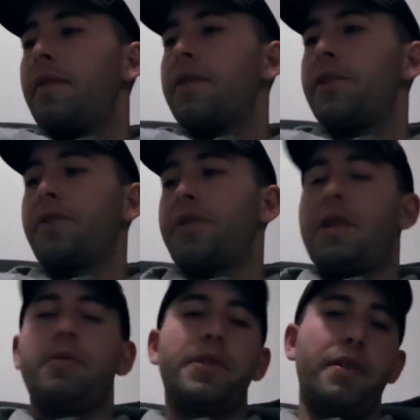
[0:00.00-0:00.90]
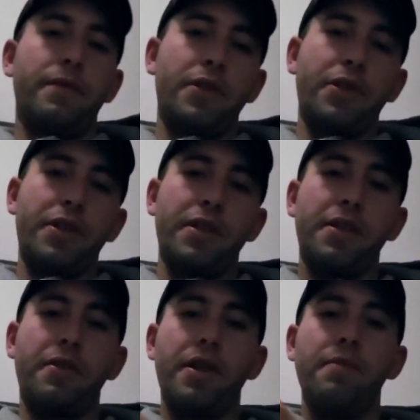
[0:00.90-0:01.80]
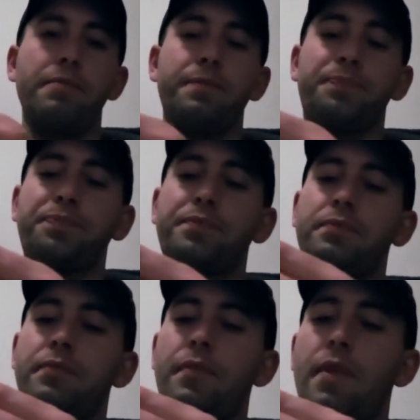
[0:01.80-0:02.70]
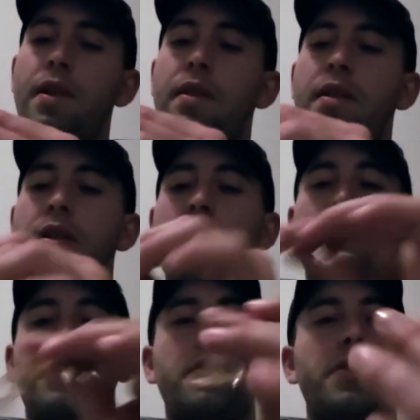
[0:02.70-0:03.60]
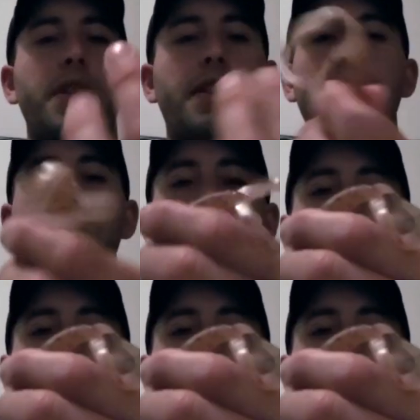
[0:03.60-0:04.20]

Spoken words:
There's also a double tail version of this grub, which looks like this.